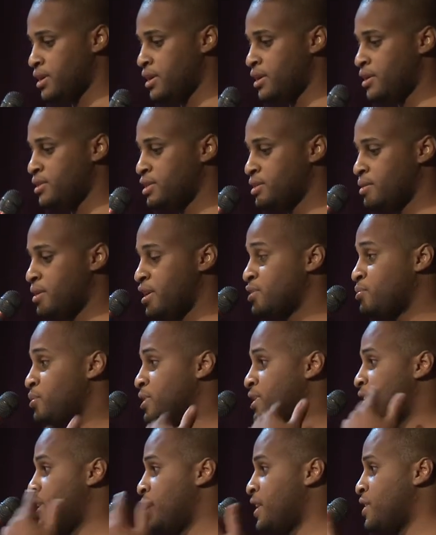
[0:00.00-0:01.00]
Uh, so as
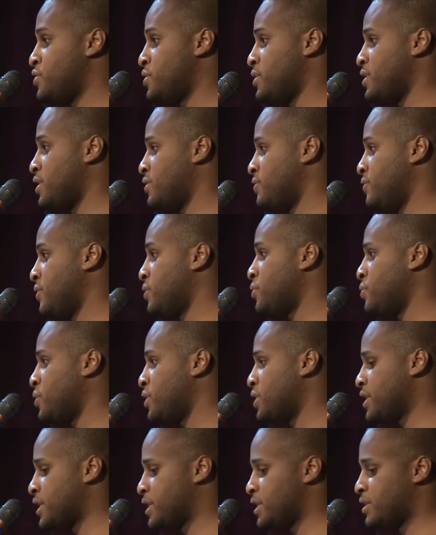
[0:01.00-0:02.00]
we engage in this
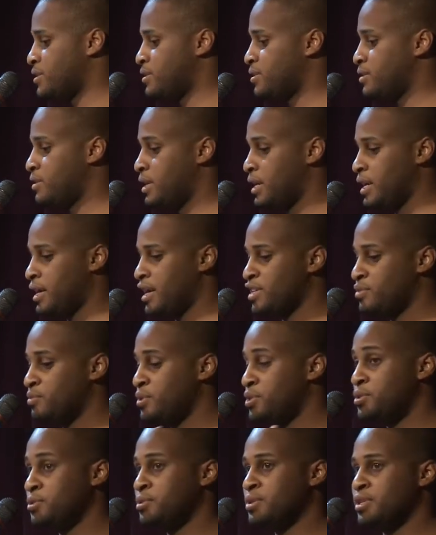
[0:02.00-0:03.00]
fieldwork, as
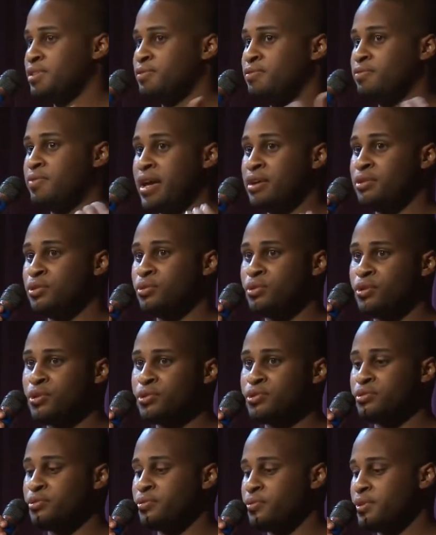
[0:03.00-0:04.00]
we do this vital
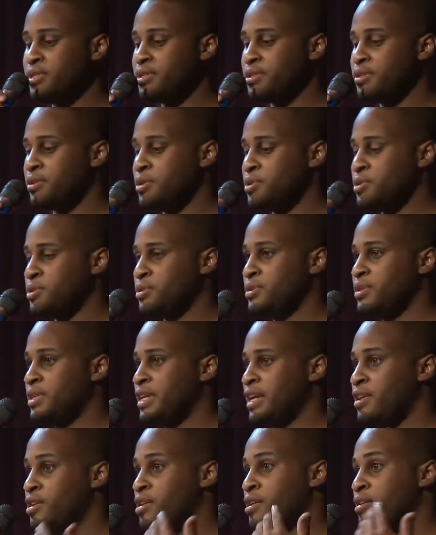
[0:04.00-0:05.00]
cultural research
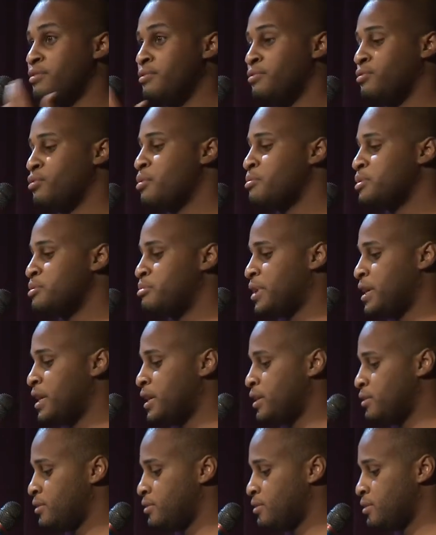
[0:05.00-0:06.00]
and are informed by
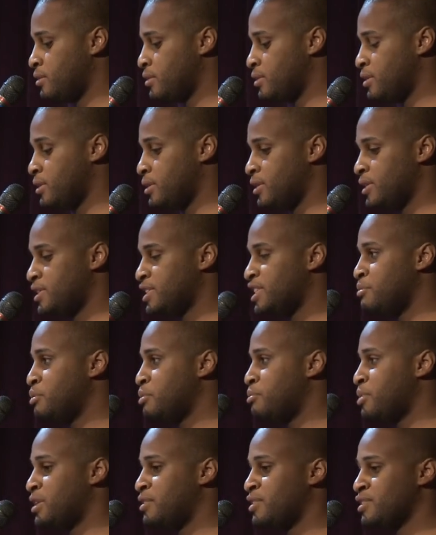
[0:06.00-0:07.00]
it, let's keep
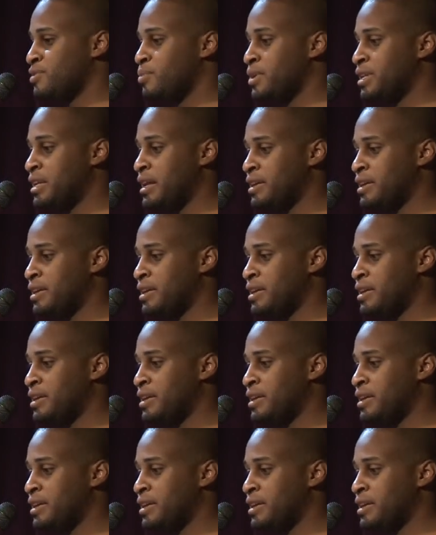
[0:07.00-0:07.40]
in mind this one